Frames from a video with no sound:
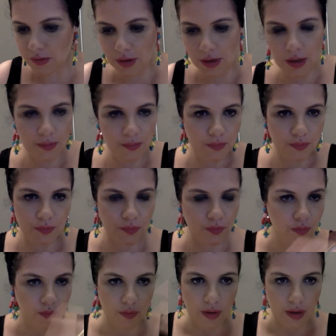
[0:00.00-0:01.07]
Okay,
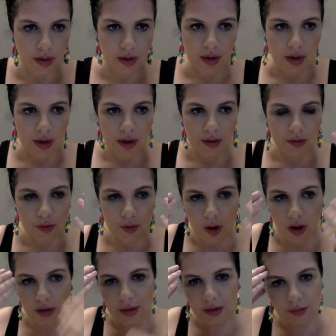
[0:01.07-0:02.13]
to
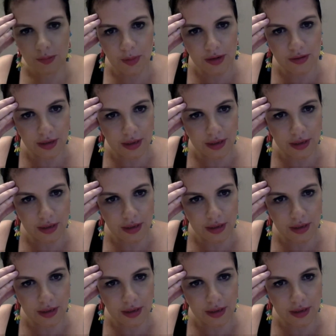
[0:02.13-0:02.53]
call it his base.